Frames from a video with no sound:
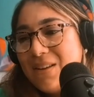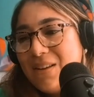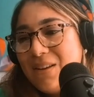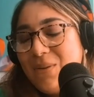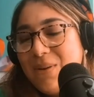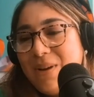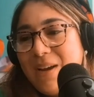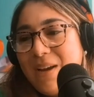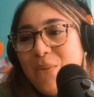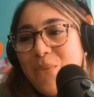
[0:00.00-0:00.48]

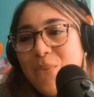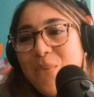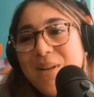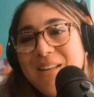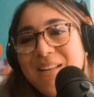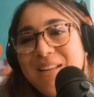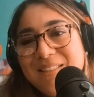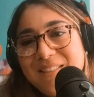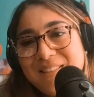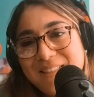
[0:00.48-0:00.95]
okay, we
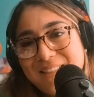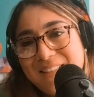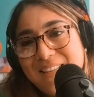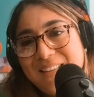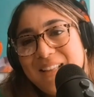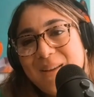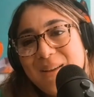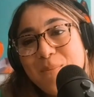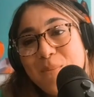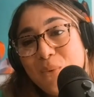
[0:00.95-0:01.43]
need to
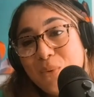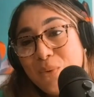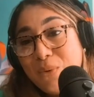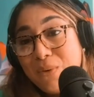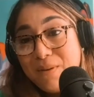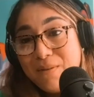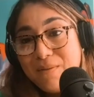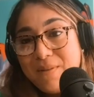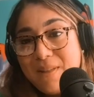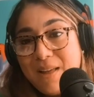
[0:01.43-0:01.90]
see that
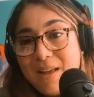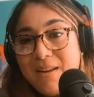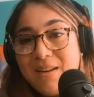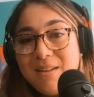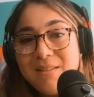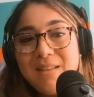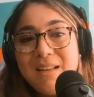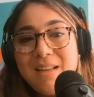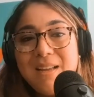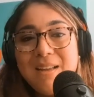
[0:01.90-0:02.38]
more of that.
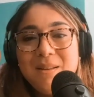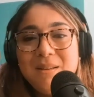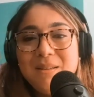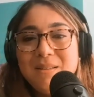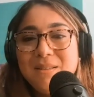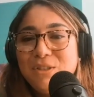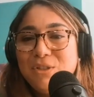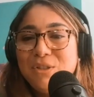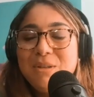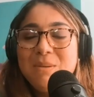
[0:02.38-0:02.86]

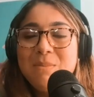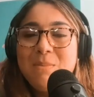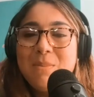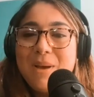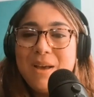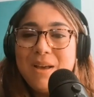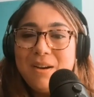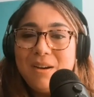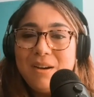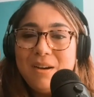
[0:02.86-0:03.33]
It shouldn't
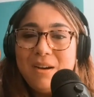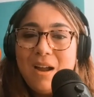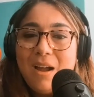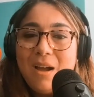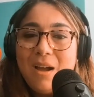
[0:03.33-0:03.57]
matter